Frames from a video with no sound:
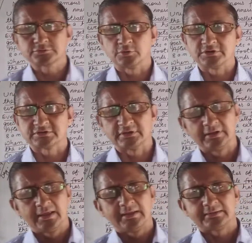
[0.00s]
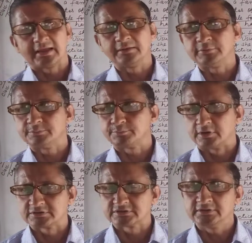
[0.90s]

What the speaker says: can be person. The